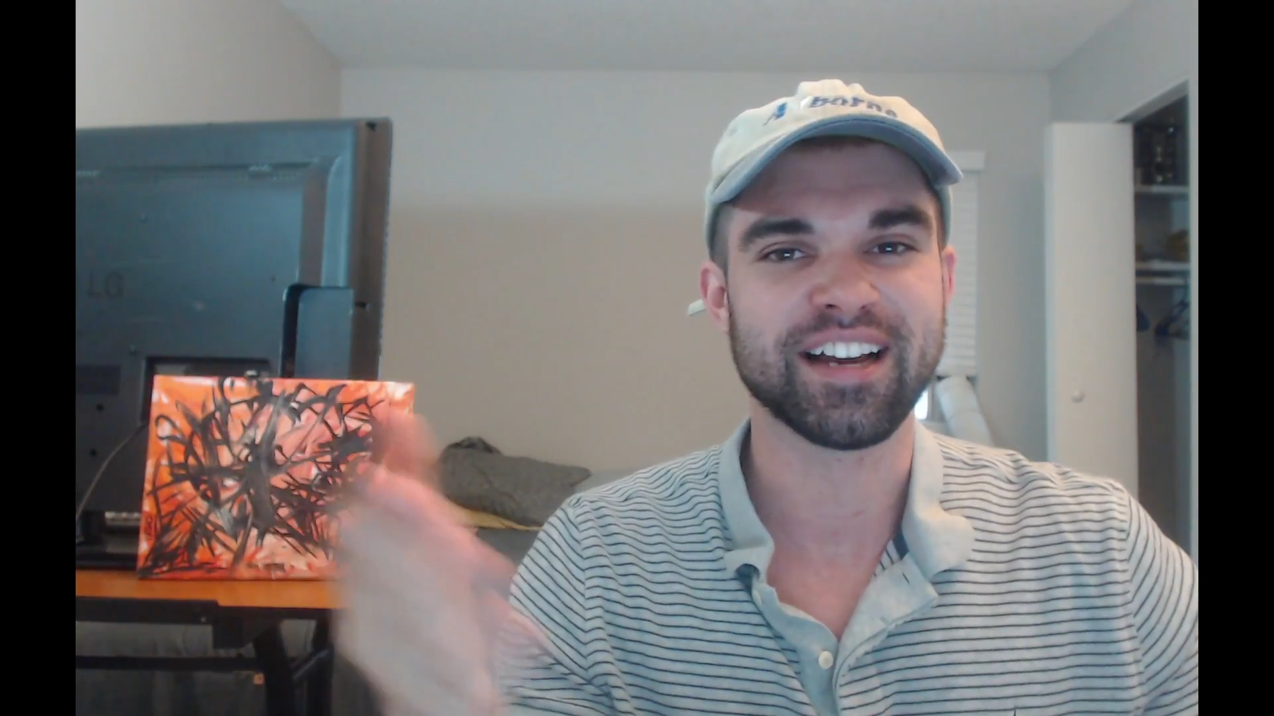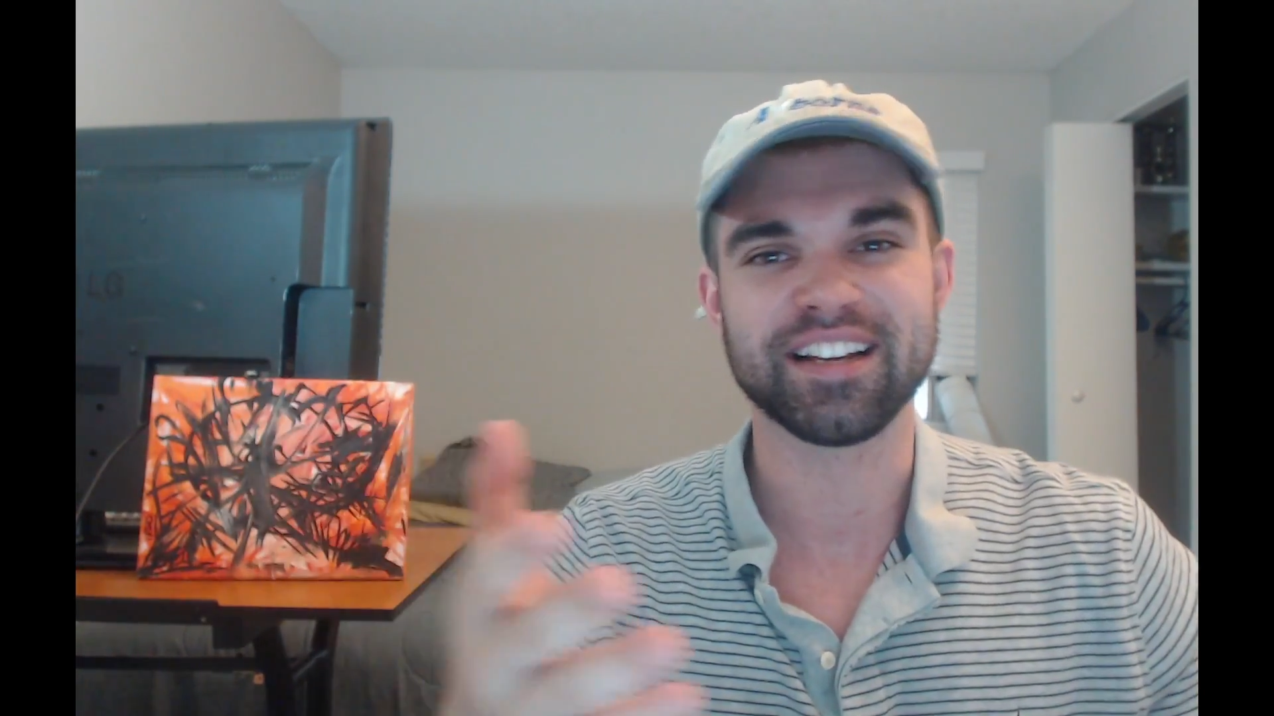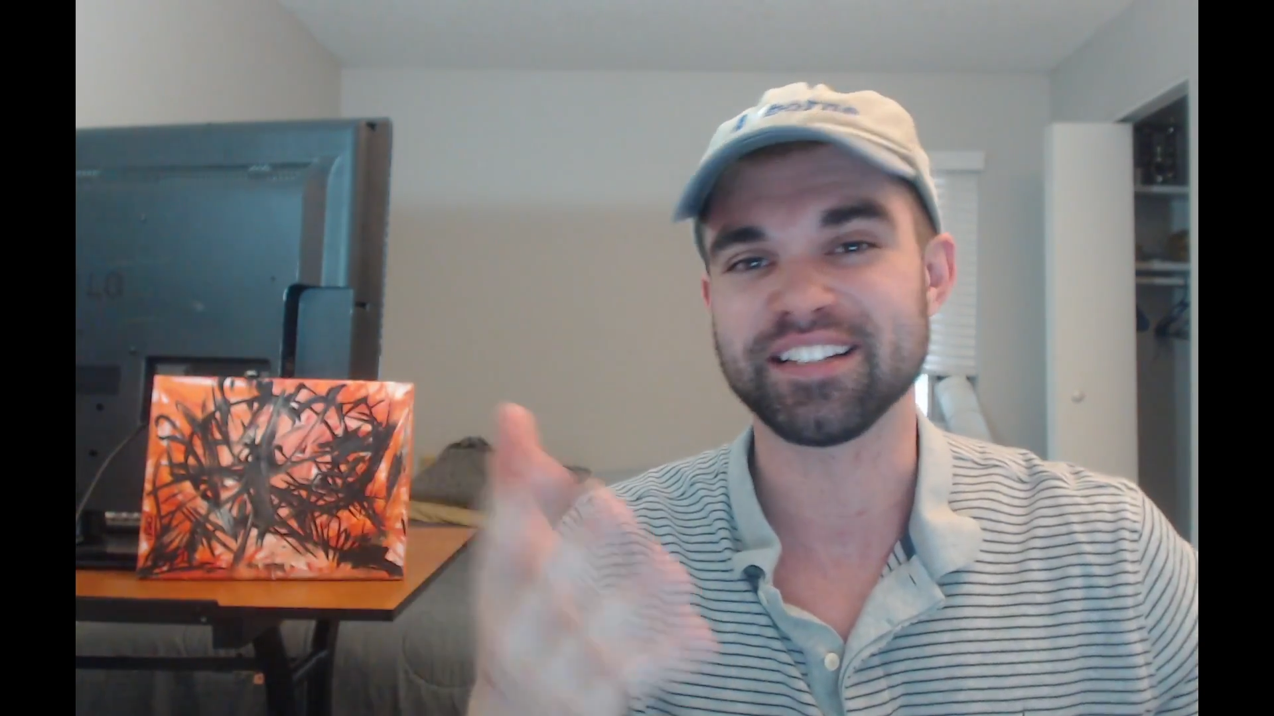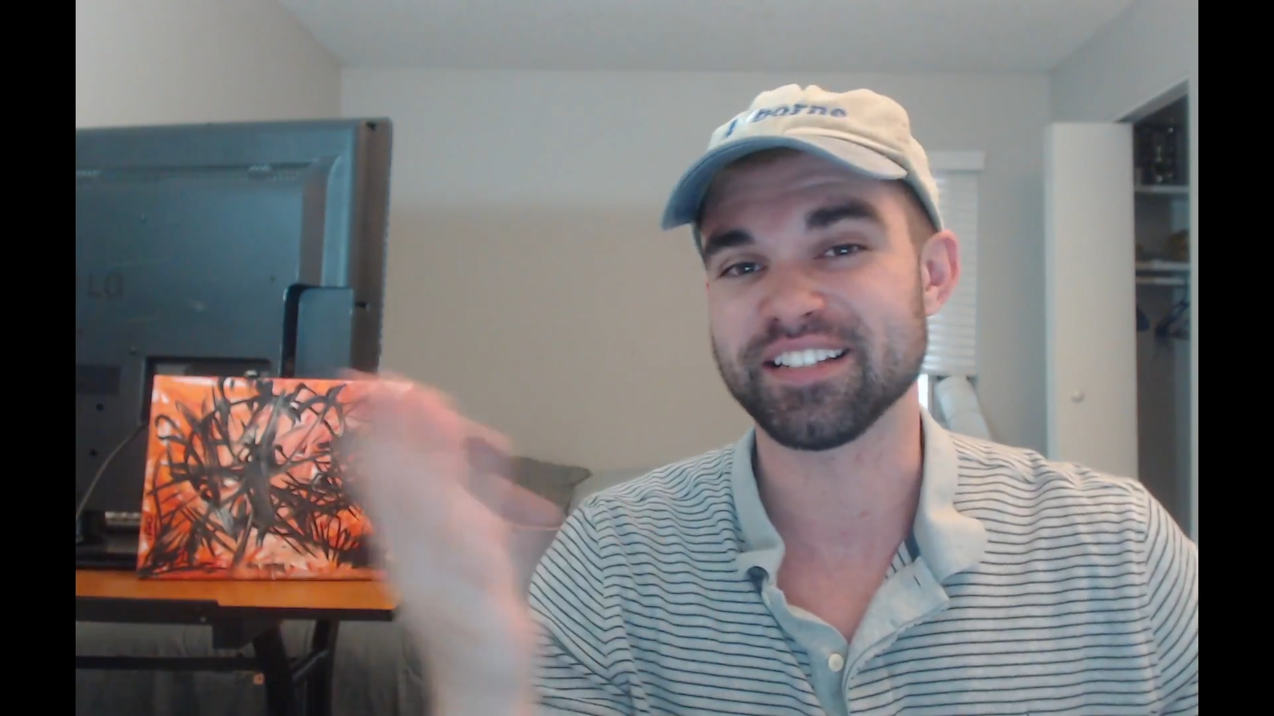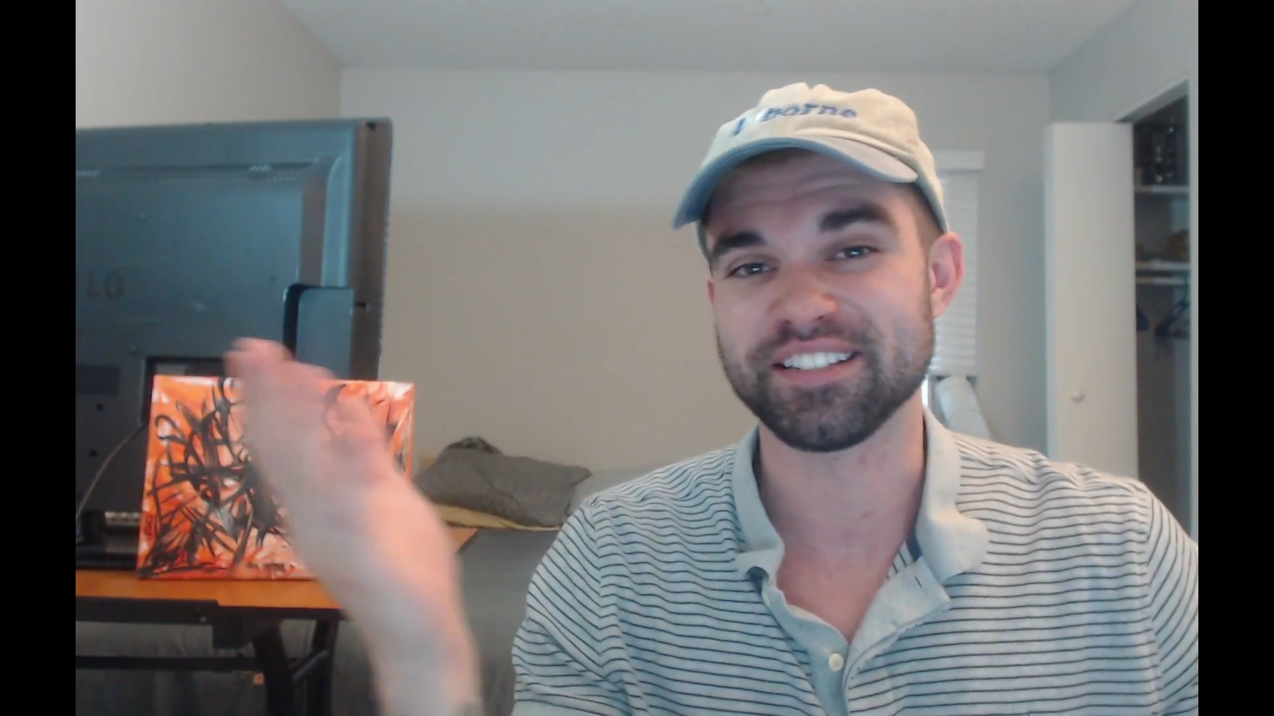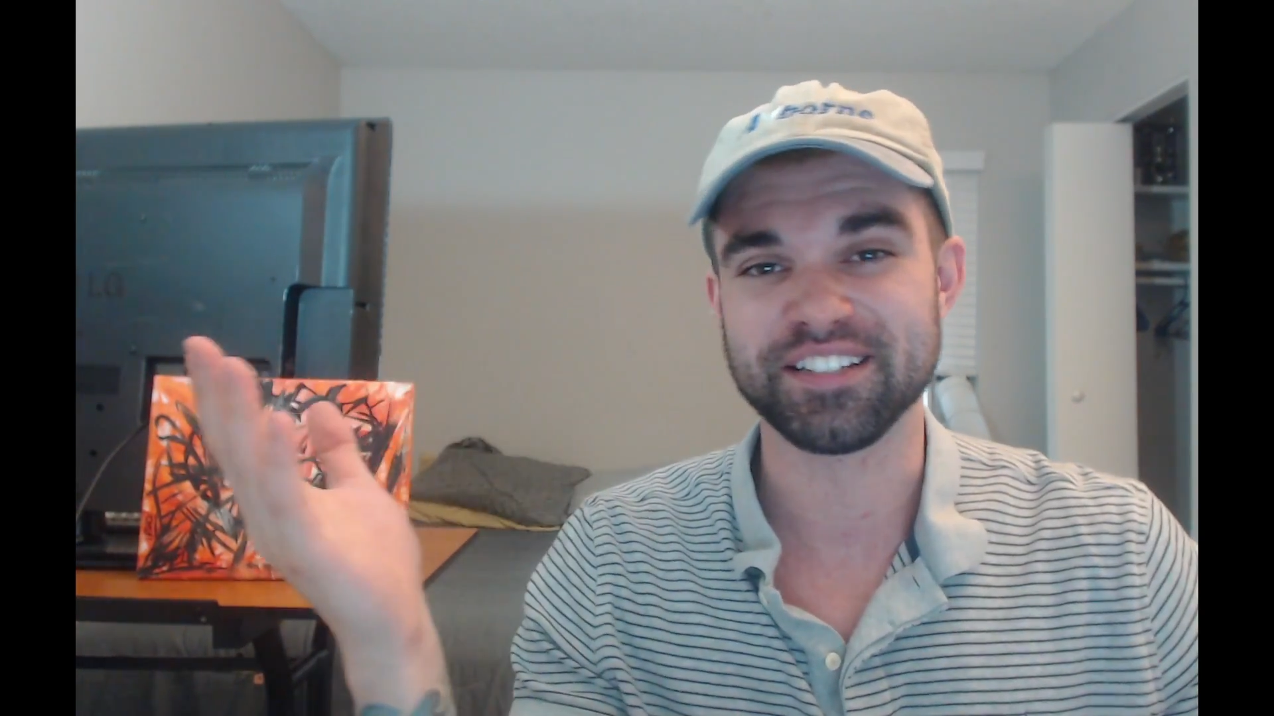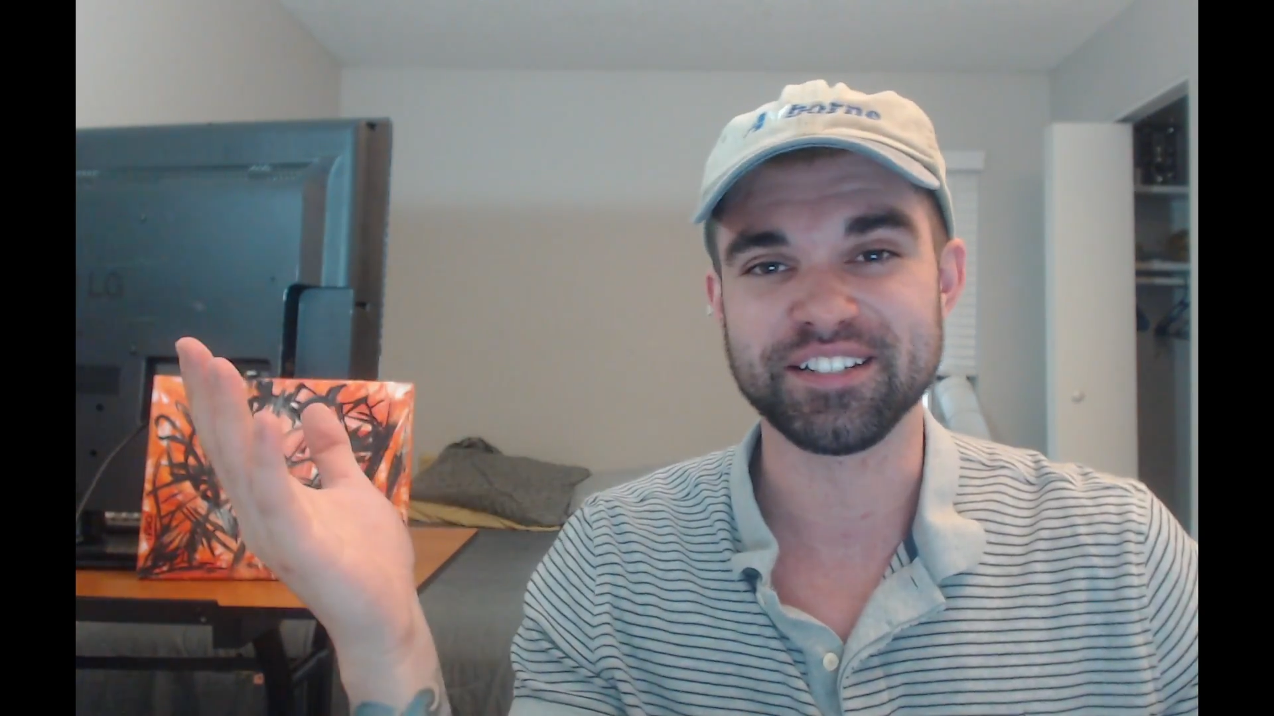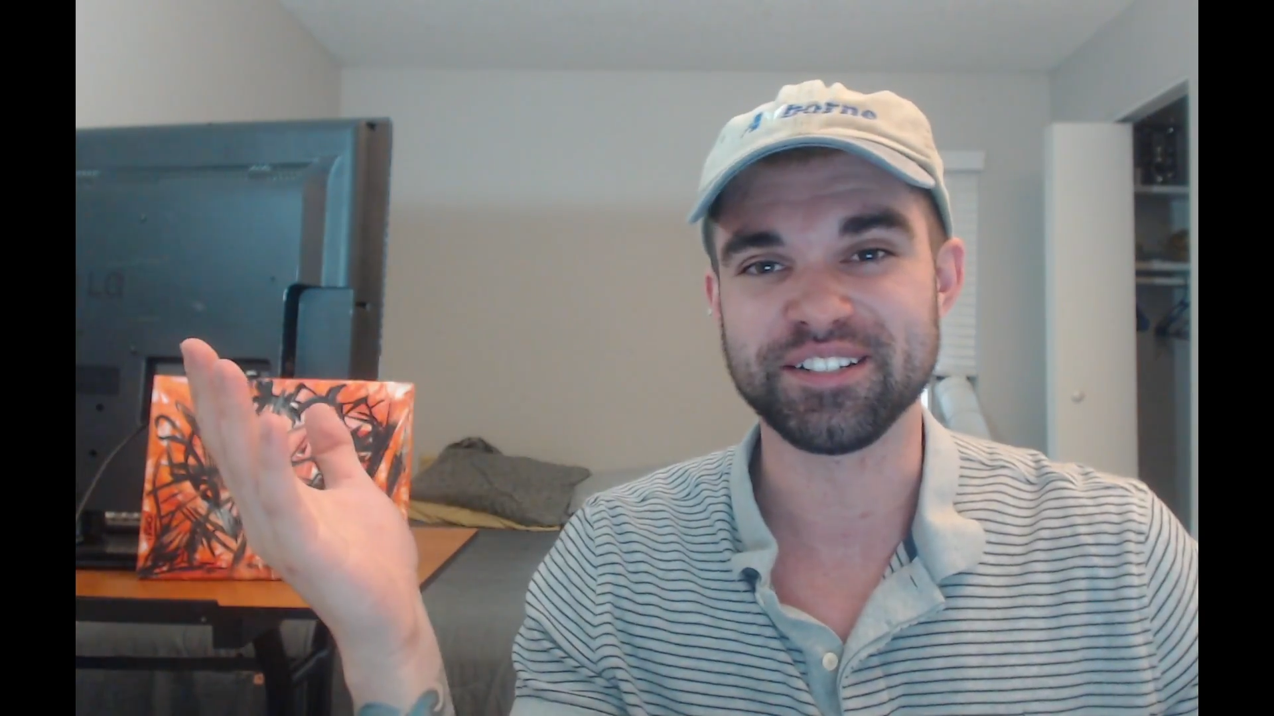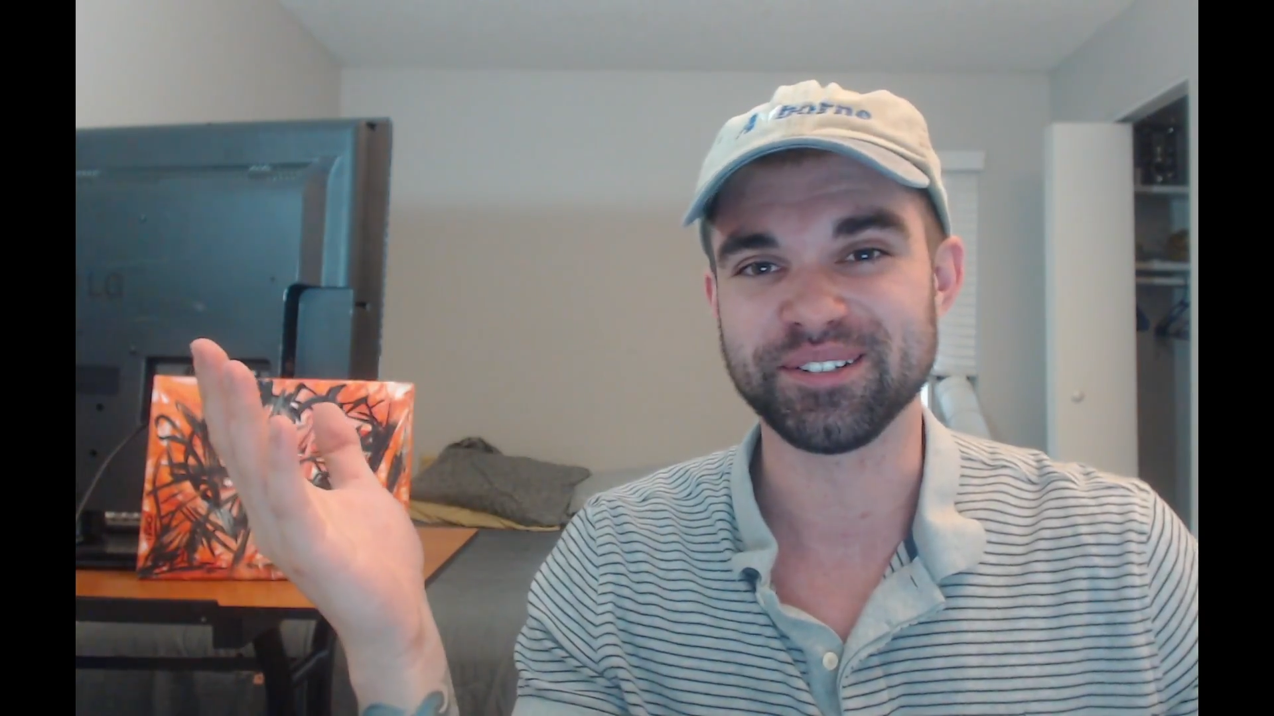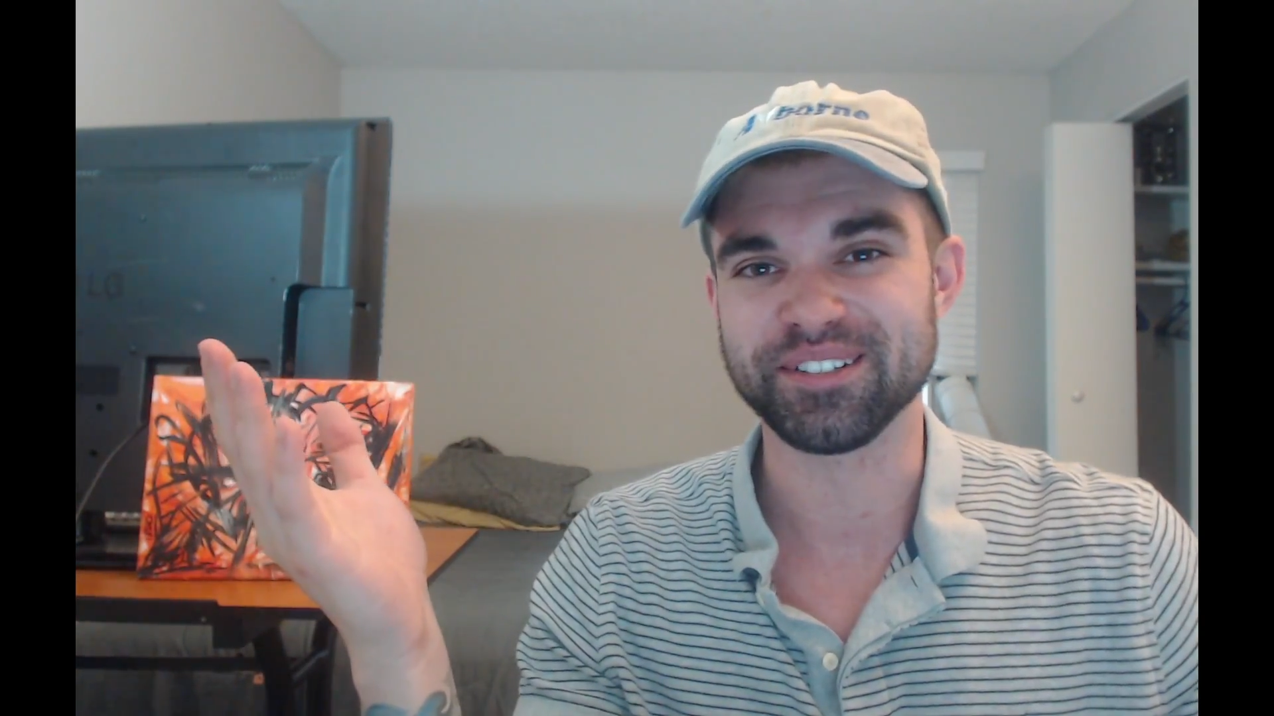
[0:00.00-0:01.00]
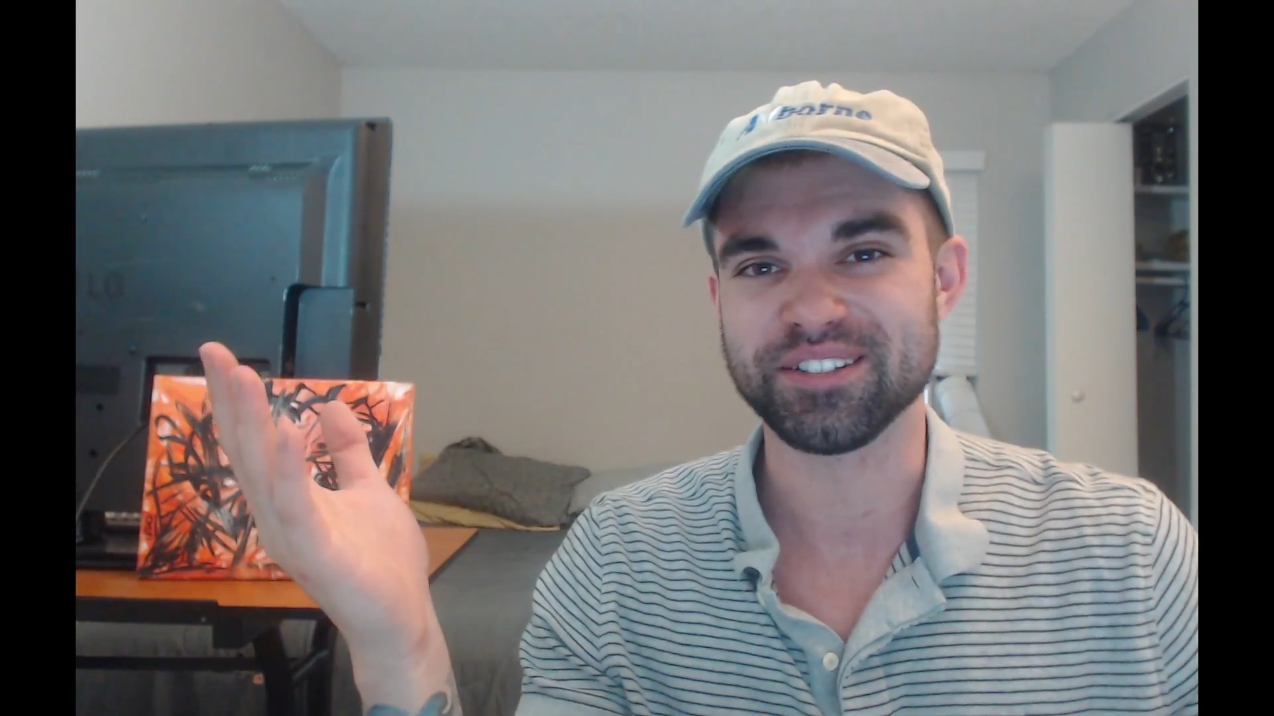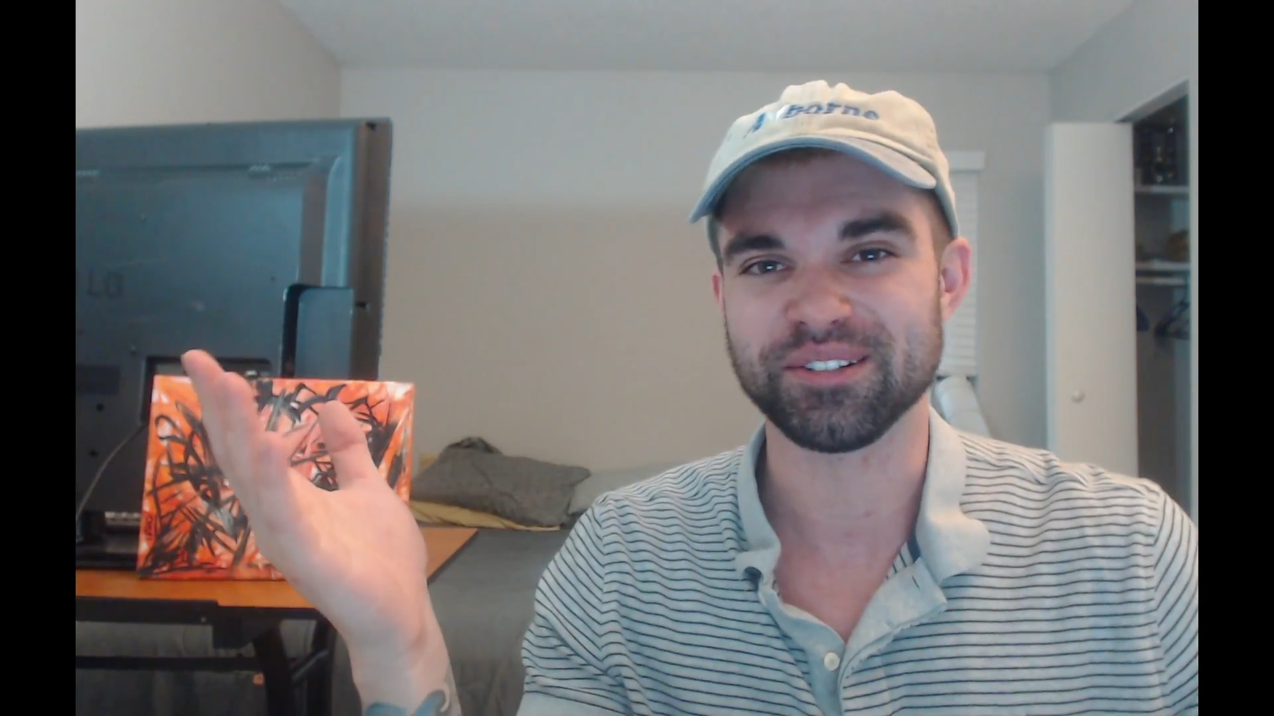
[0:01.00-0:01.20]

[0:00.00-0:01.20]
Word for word: I guess that's going to do it.